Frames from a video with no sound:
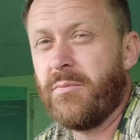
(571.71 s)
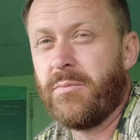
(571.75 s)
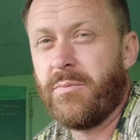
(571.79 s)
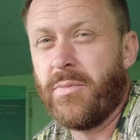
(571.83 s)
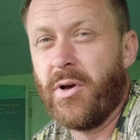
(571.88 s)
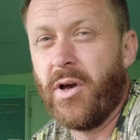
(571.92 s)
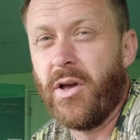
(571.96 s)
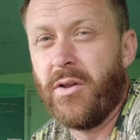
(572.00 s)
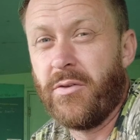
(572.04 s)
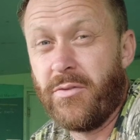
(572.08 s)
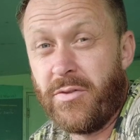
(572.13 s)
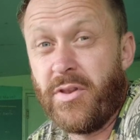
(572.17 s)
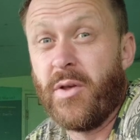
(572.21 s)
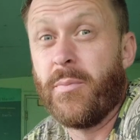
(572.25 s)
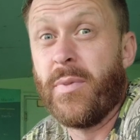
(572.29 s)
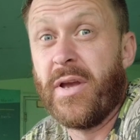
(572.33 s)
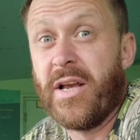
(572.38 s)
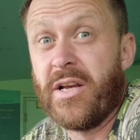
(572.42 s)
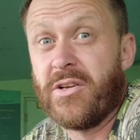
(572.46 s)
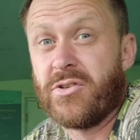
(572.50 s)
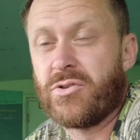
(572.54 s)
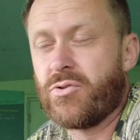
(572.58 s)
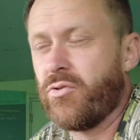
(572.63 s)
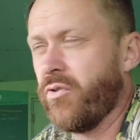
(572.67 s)
but the
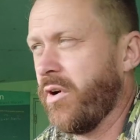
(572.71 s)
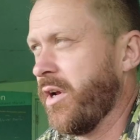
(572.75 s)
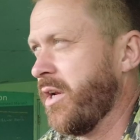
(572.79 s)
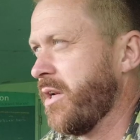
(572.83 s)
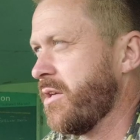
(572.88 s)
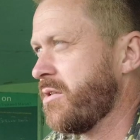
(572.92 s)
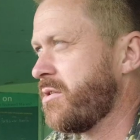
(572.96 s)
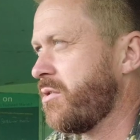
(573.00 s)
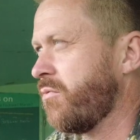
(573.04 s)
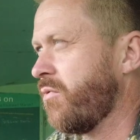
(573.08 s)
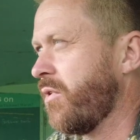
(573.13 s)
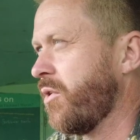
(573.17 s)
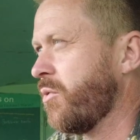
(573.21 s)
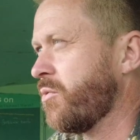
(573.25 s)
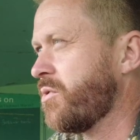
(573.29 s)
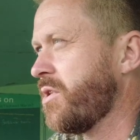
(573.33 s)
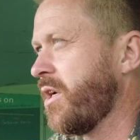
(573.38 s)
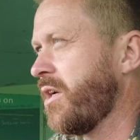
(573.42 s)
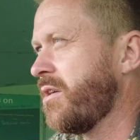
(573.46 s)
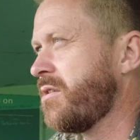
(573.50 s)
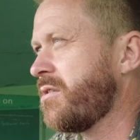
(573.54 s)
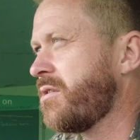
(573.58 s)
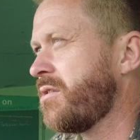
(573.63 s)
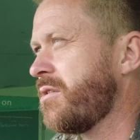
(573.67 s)
big screen is the real
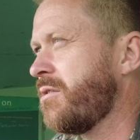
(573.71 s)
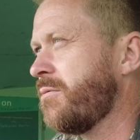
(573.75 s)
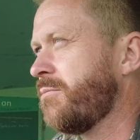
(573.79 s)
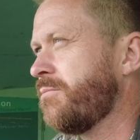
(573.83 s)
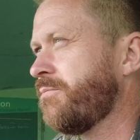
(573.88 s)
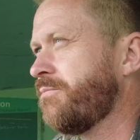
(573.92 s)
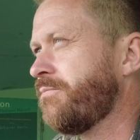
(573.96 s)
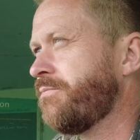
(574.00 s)
test.